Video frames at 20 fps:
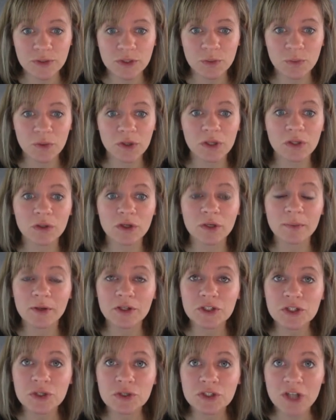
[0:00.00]
and we're going to learn
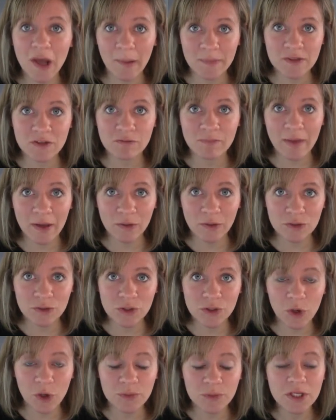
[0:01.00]
about two types of
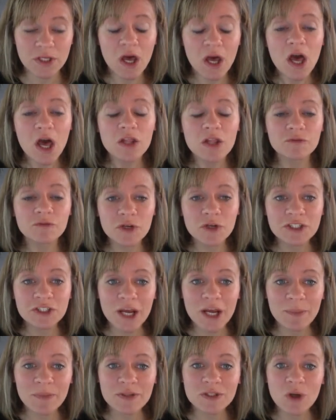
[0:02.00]
microscopes. The first
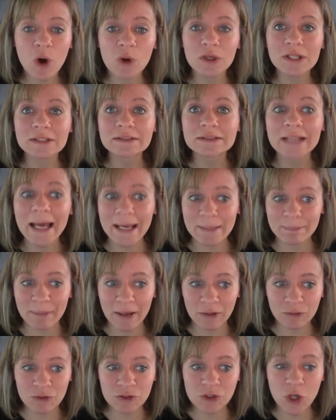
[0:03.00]
type is called a light
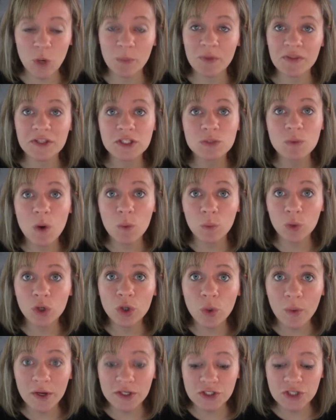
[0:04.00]
microscope, and this is what we're
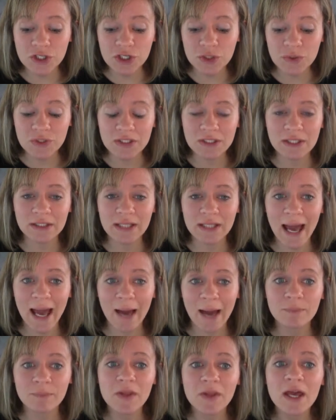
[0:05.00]
going to use in the
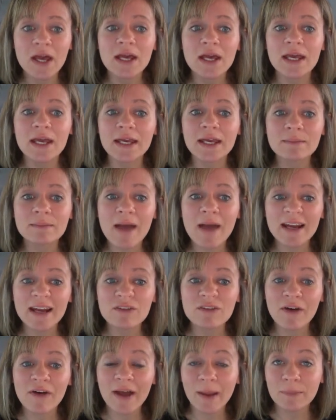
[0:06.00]
lab. It can
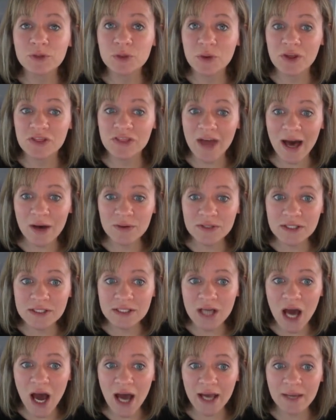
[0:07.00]
magnify up to a thousand
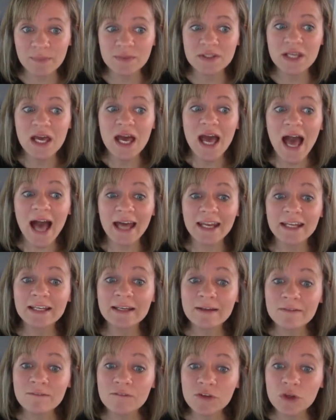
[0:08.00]
times, and it
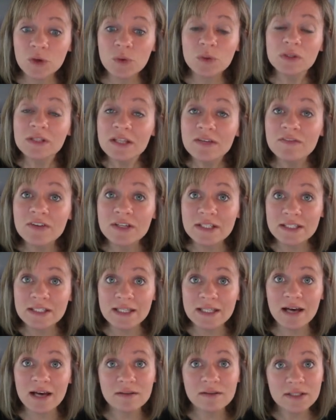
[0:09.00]
can view living
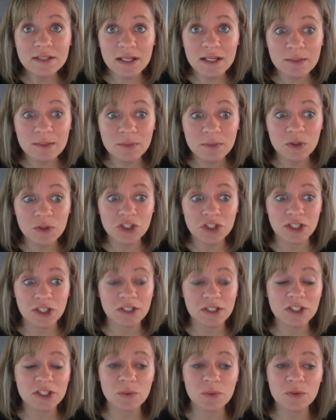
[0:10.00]
cells in
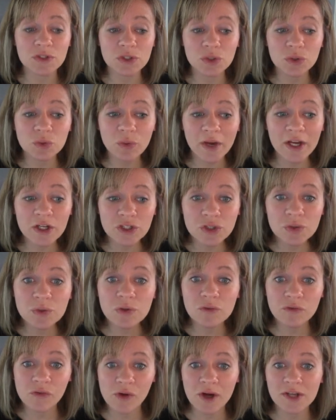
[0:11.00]
motion. So it's a great
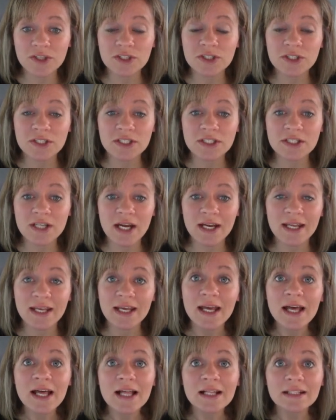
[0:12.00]
tool for us to
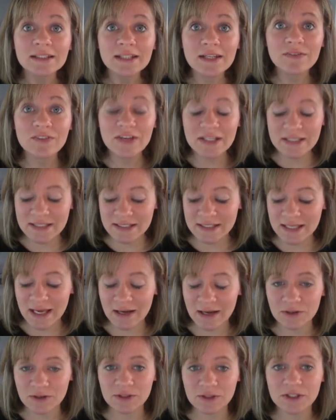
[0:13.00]
study living
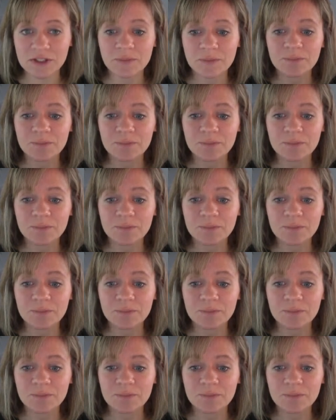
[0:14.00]
cells.